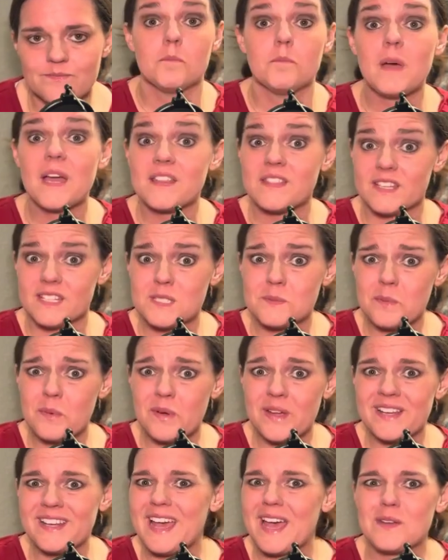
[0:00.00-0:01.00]
By this
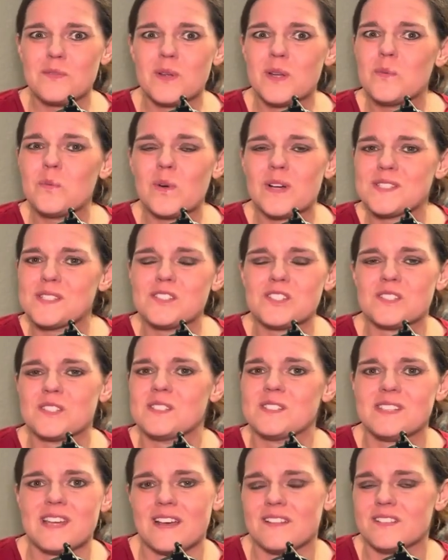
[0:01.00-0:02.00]
point, Edwin wasn't just
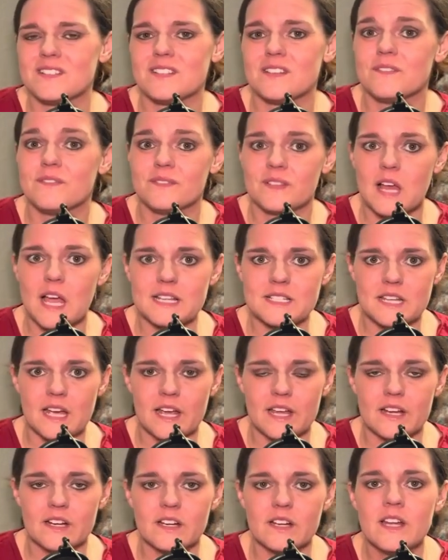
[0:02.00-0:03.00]
a talented fly
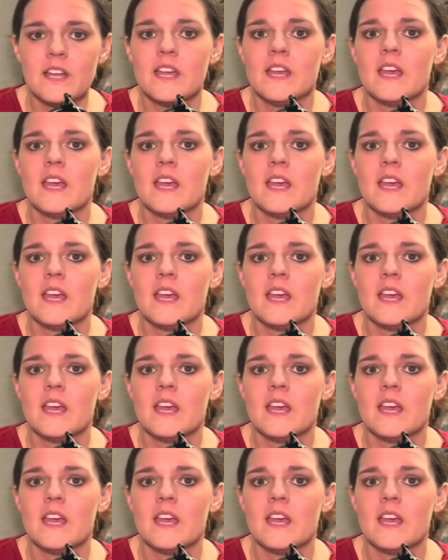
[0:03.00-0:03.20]
tyer.